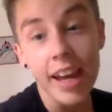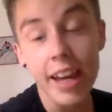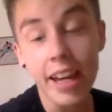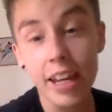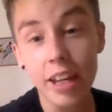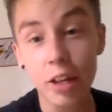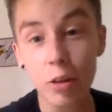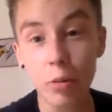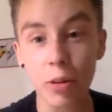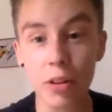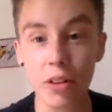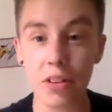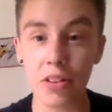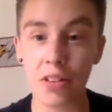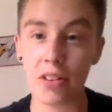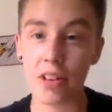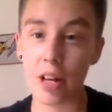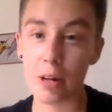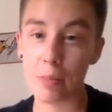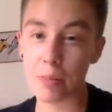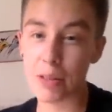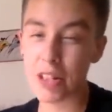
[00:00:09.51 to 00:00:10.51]
Hey,
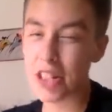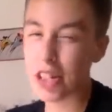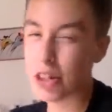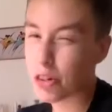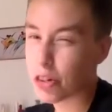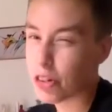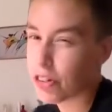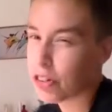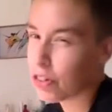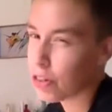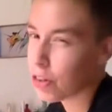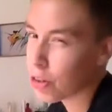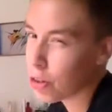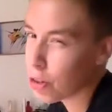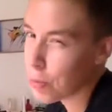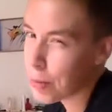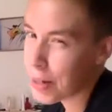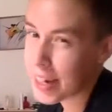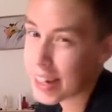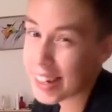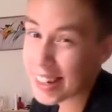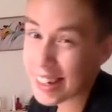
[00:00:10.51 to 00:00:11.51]
what's up,
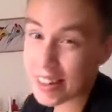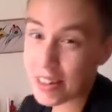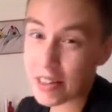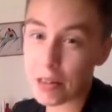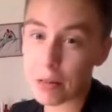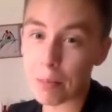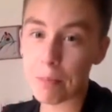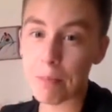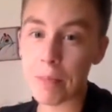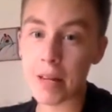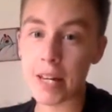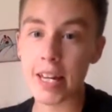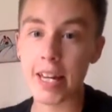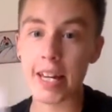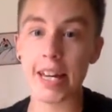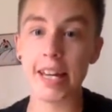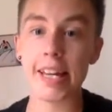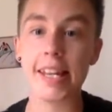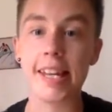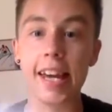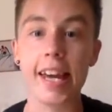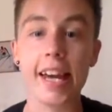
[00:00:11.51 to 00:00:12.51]
YouTube? It is me
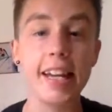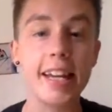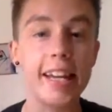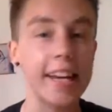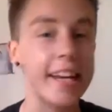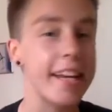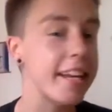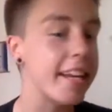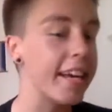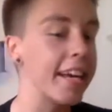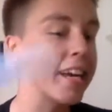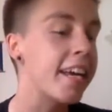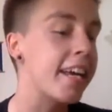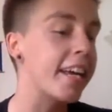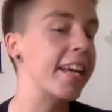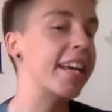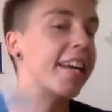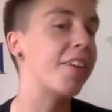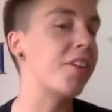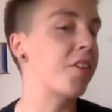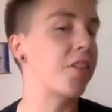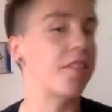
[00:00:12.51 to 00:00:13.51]
again, and it
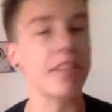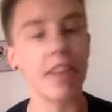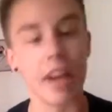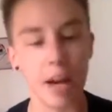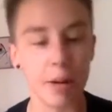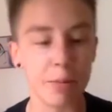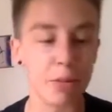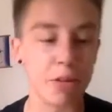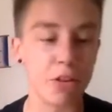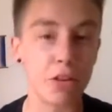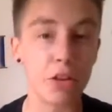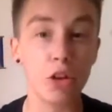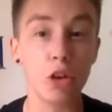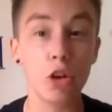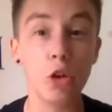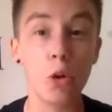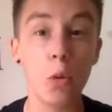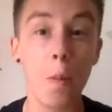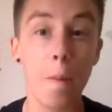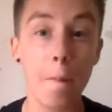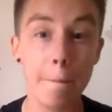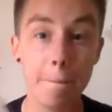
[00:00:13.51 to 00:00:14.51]
is time
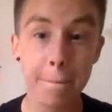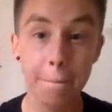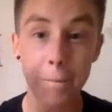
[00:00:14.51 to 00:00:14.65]
to